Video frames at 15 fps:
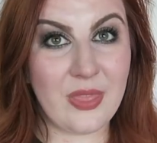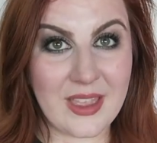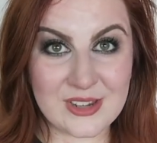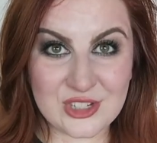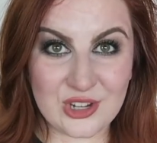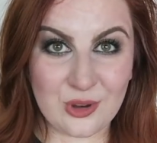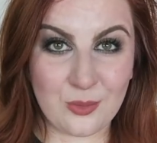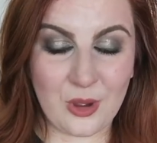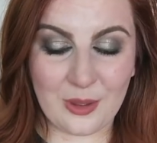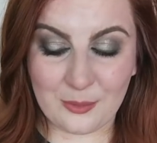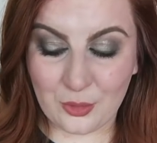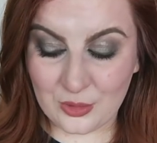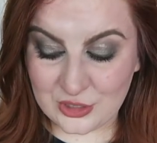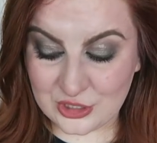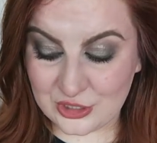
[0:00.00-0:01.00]
This year what I'm
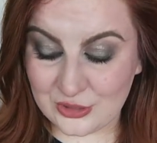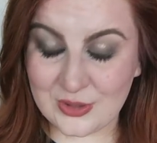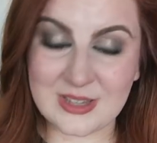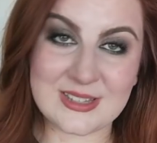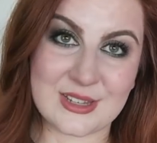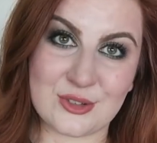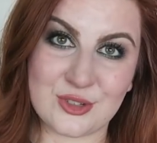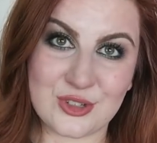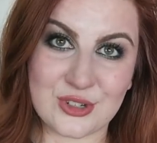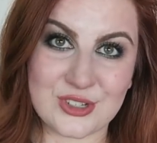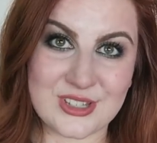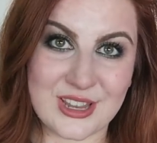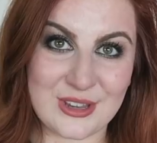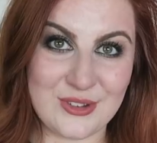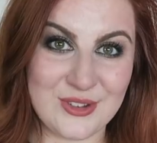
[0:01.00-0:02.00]
going to do is
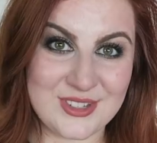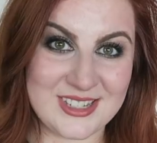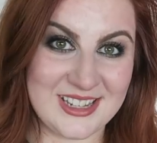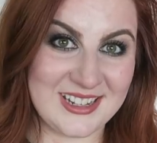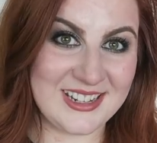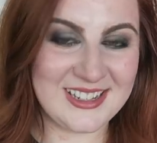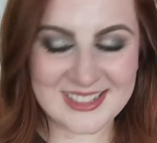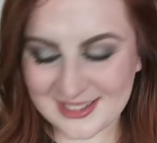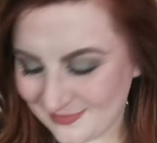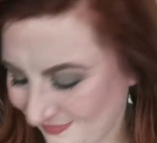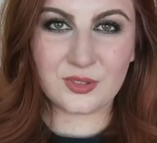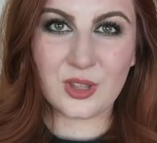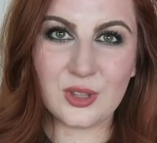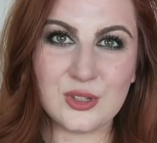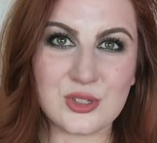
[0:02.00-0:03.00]
introduce a new series.
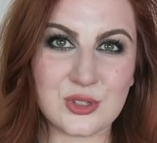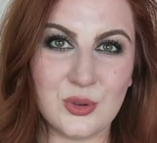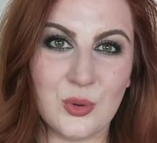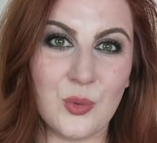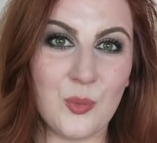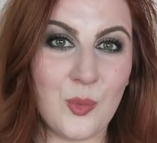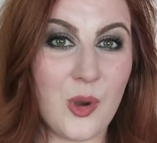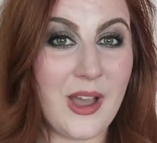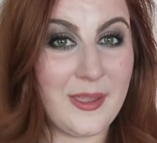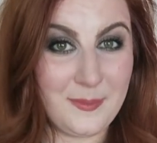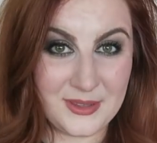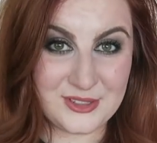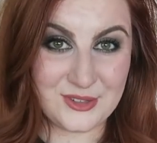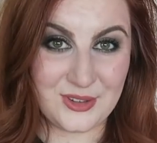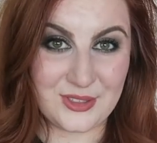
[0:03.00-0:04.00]
So what I've
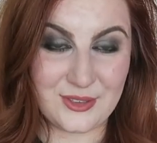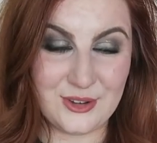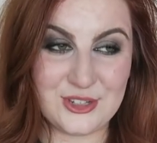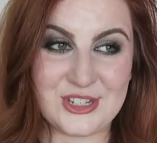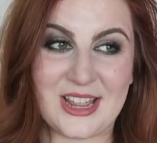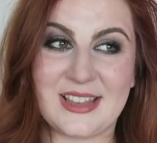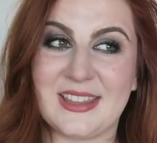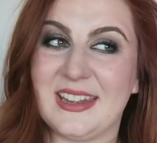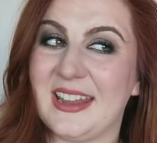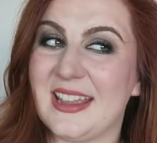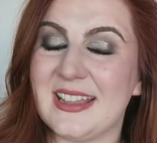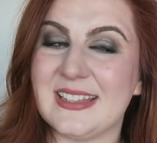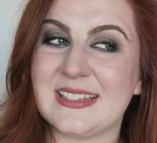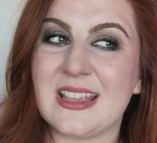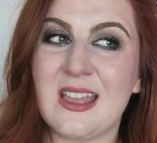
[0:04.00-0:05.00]
been doing through January
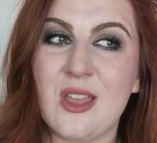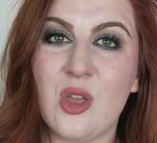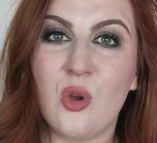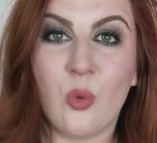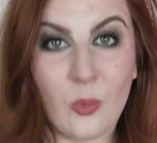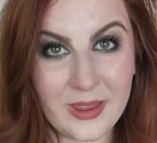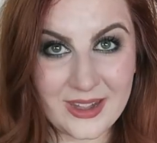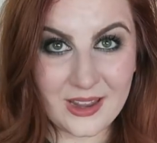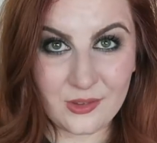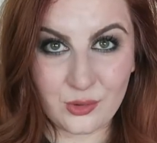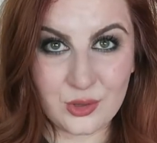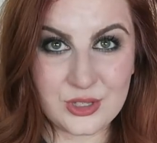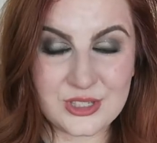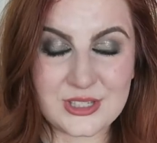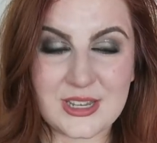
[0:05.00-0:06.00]
is when I've
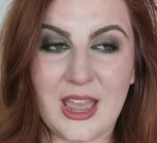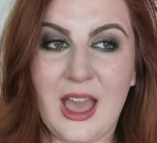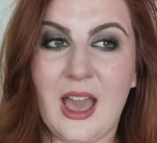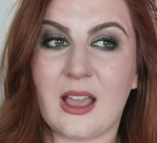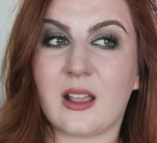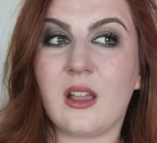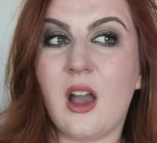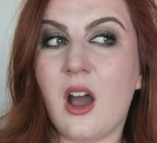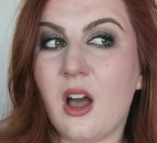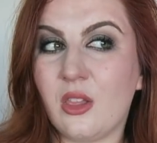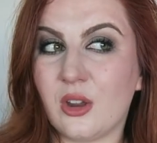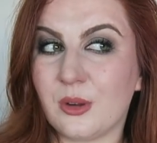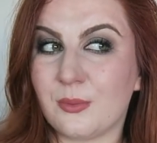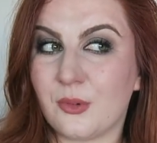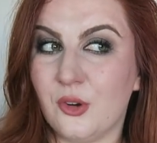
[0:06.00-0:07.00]
used a
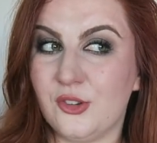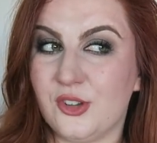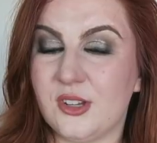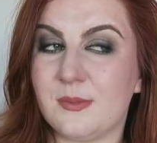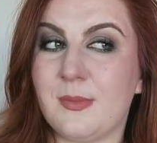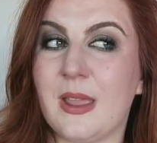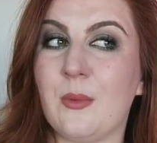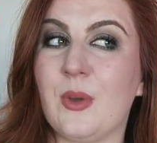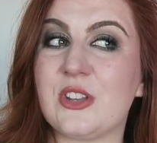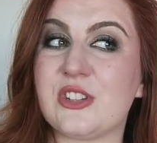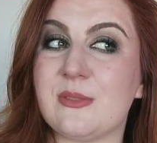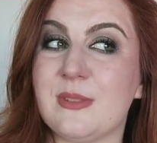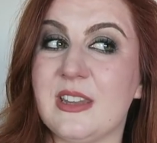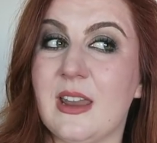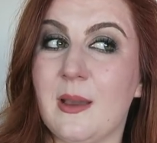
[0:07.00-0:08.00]
colour product, by which
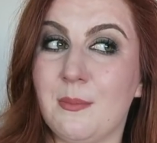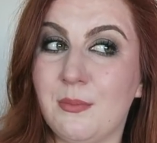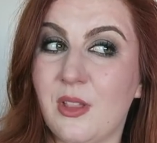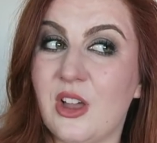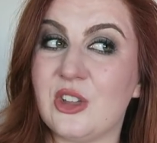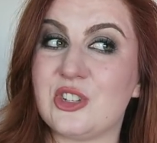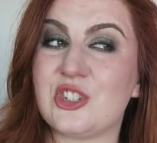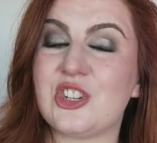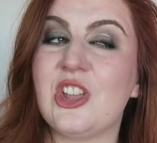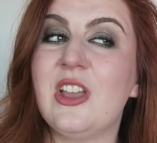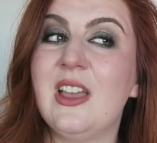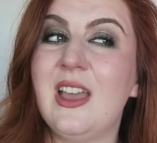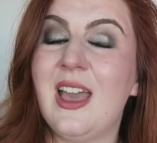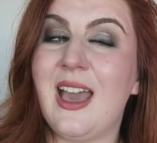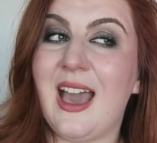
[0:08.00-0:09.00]
I mean a blush,
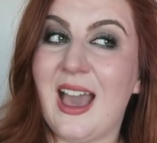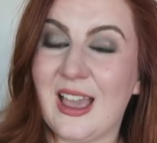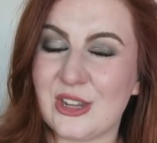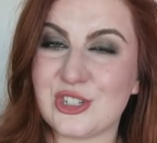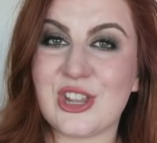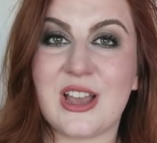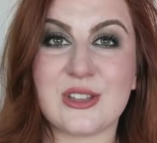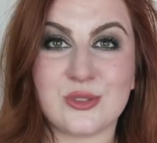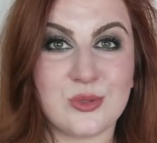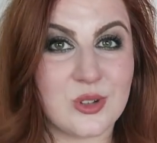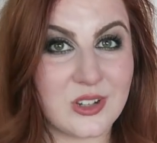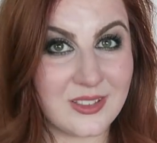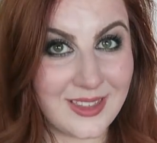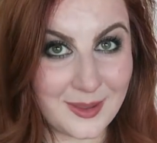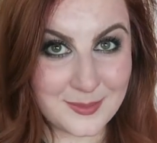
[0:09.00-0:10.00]
eyeshadow
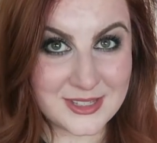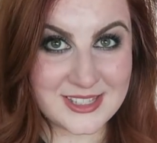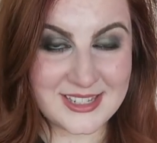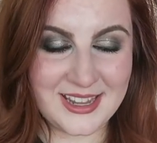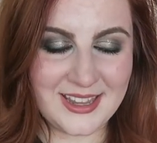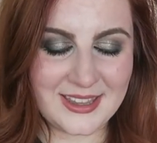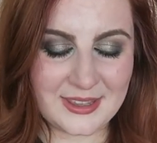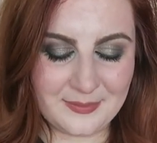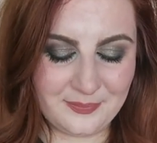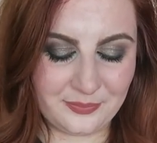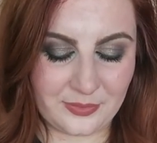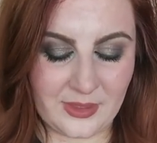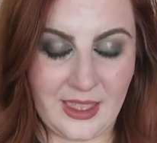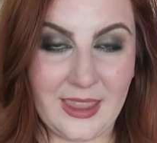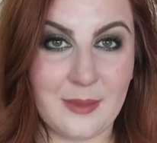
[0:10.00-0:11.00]
or lipstick,
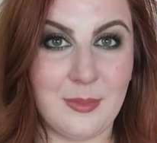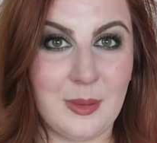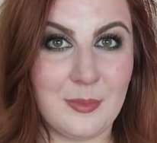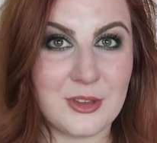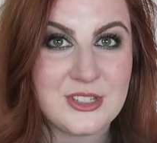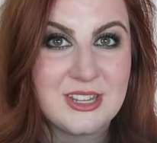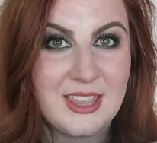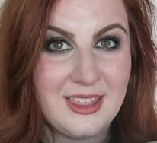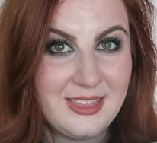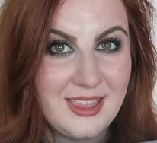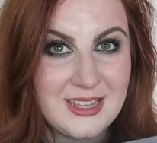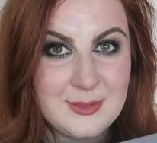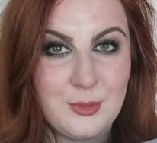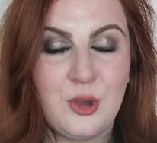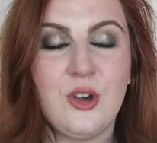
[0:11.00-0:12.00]
I've been putting it in
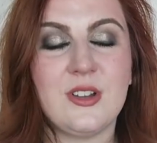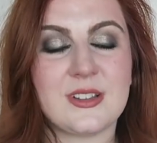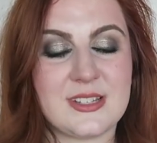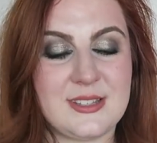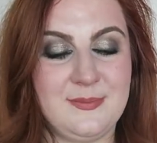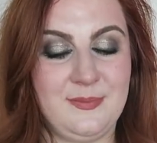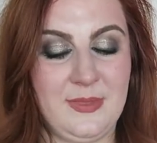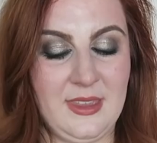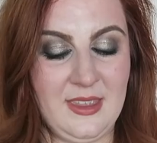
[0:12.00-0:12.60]
this box